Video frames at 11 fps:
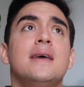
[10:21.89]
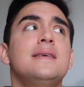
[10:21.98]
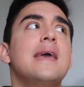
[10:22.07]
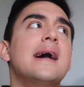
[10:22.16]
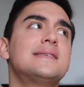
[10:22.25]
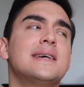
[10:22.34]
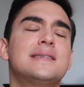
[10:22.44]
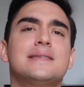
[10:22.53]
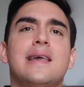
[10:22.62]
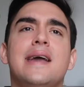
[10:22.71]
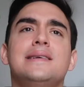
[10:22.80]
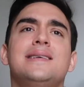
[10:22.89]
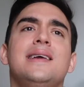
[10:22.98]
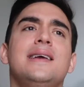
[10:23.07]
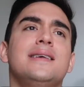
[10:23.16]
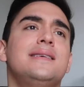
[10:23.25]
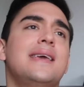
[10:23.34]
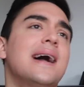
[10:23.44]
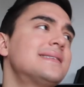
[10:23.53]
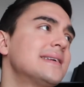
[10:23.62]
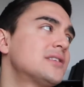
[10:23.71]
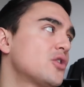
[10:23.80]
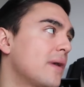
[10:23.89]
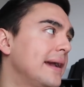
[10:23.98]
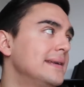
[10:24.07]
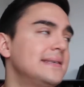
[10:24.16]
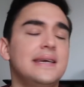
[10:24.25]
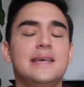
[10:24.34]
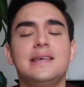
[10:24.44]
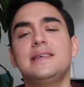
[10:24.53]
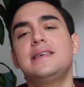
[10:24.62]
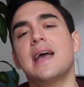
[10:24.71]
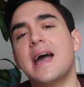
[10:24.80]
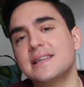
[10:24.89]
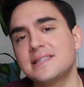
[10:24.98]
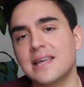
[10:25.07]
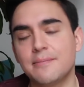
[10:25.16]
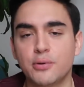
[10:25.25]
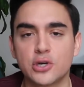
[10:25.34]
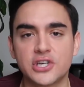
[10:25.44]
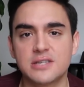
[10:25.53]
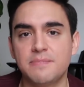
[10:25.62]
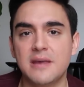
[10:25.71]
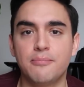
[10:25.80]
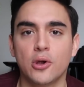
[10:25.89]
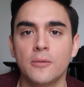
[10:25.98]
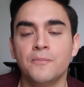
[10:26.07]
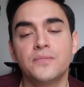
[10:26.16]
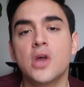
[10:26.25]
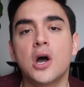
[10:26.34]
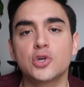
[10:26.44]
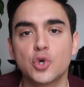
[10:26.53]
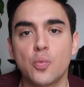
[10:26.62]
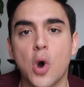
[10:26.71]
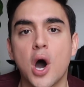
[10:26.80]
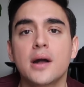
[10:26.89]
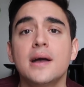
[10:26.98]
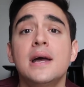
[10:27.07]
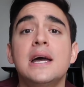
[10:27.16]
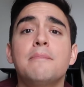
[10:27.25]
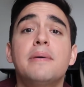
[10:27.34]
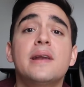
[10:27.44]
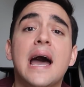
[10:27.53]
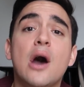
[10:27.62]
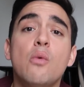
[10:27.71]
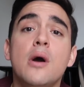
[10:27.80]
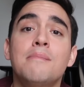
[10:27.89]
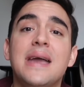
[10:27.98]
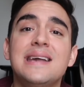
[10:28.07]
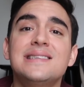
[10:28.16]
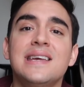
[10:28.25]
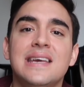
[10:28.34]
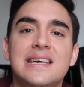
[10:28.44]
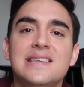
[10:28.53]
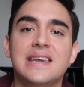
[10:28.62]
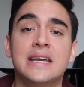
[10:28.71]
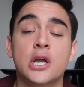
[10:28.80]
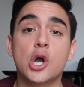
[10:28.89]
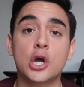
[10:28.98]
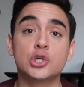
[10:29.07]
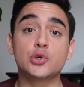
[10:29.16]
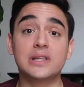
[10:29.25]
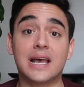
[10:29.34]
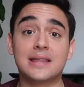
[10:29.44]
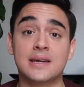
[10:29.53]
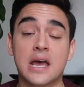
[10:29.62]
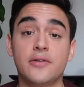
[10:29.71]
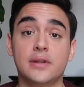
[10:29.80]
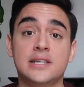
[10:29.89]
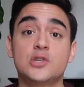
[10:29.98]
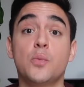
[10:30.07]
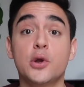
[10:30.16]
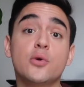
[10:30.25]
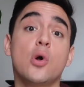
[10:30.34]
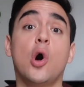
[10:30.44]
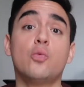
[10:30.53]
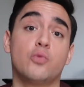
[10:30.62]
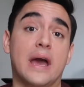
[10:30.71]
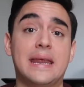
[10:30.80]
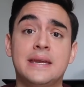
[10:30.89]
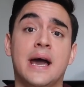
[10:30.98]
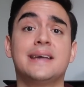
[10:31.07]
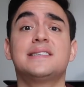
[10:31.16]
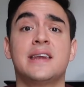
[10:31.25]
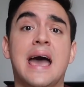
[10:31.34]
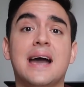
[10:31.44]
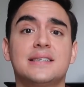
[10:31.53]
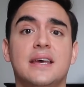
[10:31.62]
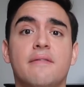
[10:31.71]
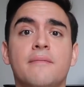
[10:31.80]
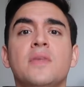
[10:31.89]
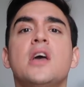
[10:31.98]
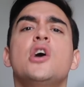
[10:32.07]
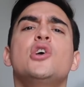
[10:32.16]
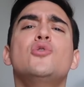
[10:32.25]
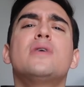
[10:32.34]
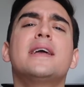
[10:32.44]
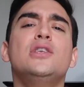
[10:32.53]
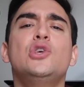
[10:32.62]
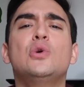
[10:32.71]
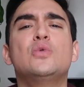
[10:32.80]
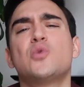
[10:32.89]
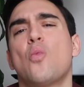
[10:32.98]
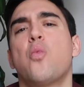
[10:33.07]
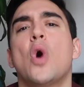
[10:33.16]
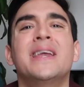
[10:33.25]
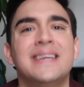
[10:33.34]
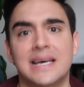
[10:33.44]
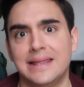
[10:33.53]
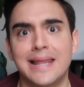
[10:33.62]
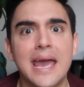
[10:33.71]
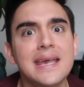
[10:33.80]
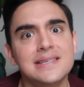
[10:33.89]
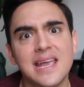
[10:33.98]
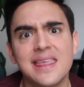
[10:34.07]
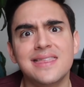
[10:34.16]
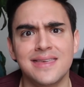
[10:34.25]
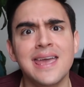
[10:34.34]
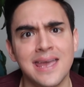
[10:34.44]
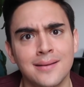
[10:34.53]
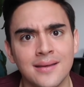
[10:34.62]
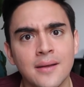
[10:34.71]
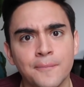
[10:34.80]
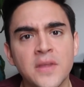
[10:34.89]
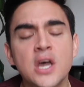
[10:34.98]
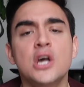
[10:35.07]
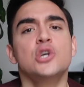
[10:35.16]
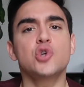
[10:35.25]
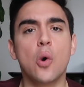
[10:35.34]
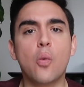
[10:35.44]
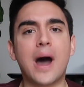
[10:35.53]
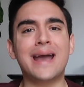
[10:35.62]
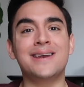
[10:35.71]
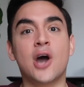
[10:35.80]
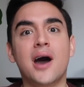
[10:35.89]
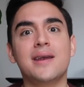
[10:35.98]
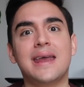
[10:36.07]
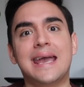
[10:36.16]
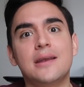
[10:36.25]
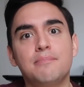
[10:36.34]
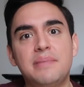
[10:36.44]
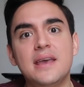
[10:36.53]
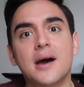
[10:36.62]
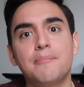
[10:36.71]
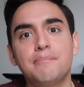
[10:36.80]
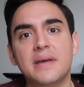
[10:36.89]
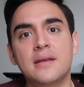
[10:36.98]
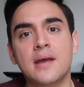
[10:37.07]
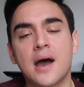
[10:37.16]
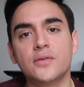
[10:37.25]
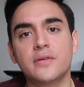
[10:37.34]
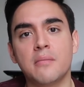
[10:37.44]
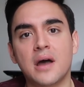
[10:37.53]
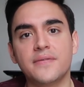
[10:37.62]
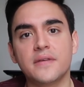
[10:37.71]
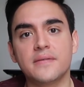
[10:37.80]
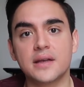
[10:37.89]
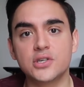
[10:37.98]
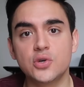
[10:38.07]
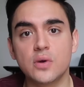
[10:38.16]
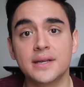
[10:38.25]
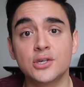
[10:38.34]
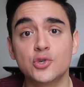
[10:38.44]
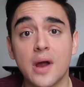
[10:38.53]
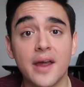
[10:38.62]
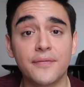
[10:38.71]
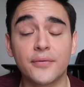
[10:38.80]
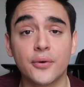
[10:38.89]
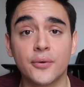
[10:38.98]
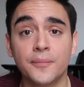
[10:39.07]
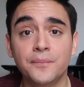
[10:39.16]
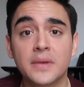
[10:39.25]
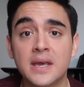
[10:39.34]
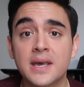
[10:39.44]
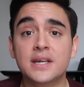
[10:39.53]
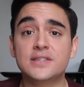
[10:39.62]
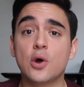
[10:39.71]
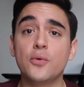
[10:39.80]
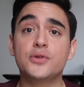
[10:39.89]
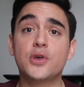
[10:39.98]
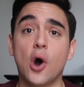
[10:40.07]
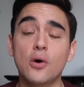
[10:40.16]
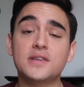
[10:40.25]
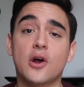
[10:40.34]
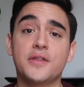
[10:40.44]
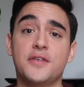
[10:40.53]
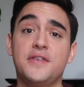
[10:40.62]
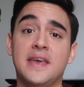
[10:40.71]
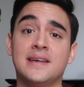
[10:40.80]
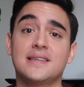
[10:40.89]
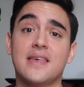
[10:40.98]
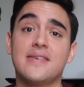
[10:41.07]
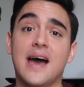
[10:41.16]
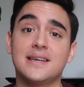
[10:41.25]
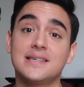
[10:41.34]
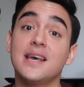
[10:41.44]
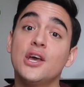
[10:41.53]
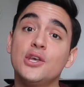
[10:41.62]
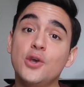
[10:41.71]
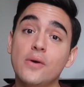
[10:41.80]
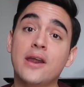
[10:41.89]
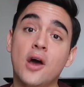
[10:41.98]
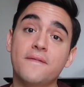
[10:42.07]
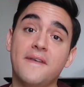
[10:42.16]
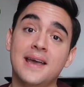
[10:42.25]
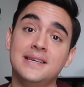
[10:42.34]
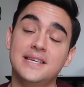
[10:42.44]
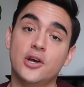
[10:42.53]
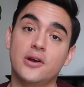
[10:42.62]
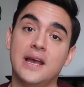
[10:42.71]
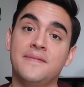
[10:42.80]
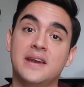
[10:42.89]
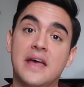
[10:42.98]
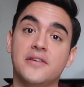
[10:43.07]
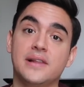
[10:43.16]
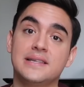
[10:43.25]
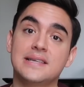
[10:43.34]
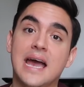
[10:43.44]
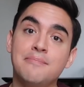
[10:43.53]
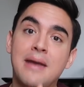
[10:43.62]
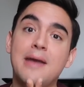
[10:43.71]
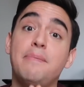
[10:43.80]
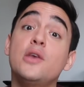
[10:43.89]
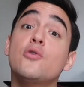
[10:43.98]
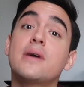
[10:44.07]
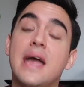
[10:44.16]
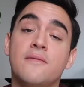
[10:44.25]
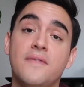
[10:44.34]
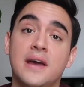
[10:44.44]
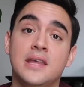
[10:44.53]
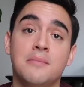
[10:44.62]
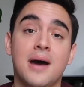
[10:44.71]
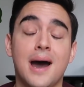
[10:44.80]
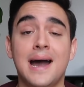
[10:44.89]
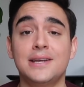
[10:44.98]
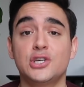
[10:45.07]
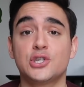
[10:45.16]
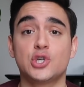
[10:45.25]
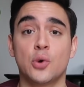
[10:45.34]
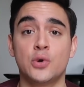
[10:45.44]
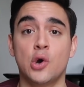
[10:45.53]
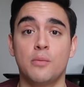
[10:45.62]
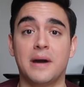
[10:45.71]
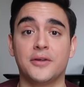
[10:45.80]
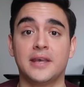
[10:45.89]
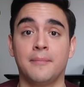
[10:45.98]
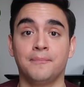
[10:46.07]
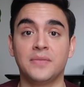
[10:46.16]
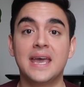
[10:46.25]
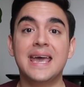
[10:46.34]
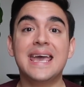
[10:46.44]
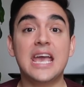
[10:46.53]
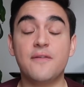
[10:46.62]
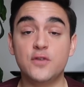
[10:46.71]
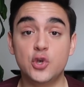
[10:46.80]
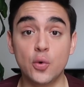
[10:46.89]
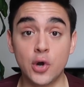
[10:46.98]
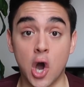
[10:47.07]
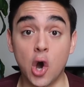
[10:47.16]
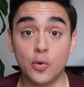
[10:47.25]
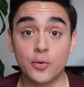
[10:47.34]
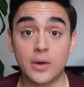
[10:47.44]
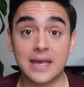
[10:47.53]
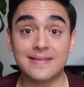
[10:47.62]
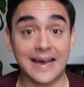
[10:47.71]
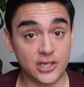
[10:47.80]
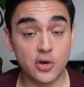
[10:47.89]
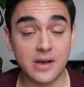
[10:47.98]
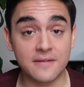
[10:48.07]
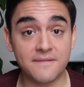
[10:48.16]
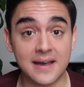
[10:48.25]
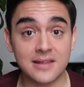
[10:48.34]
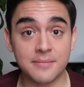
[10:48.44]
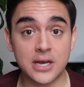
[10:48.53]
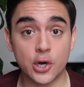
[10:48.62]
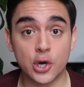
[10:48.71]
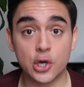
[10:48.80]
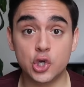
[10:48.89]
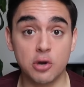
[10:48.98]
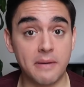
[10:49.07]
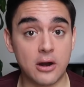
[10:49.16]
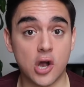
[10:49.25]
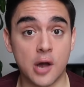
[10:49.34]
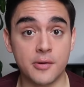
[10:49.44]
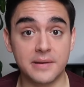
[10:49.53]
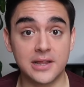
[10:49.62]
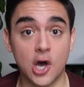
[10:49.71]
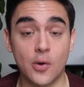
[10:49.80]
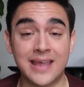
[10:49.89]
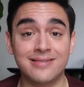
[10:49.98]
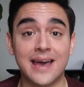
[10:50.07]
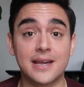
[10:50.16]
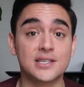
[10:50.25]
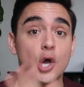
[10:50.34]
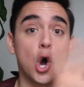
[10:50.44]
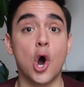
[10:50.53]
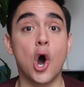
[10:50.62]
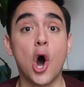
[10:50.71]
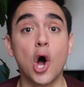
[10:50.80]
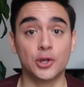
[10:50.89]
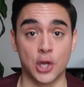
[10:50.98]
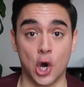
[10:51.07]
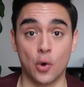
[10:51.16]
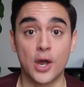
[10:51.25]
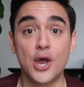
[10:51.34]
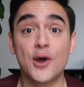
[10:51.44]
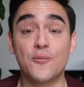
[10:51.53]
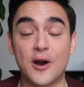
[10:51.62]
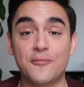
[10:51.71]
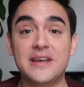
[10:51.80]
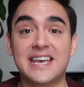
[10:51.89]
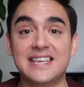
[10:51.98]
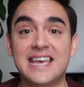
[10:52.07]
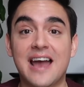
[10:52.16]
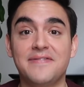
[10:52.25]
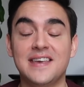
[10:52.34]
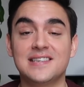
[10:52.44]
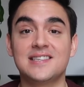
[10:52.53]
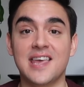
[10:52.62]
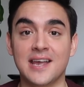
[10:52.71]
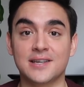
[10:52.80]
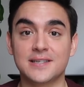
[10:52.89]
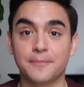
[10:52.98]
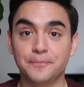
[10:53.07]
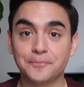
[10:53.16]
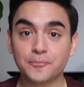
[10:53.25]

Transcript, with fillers: Yes, it's lazy. Yes, it's crazy. Yes, it pushes people not to walk. But how amazing is it in a country like the Netherlands where you're already nice and active? You can use one lazy thing. So why not it be a pinautomaat that you can drive through? So those are the things that you cannot find here in the Netherlands. And maybe you can find them. I just don't know about them. If you know that you can find them here, you better comment below and let us all know where we can get these things.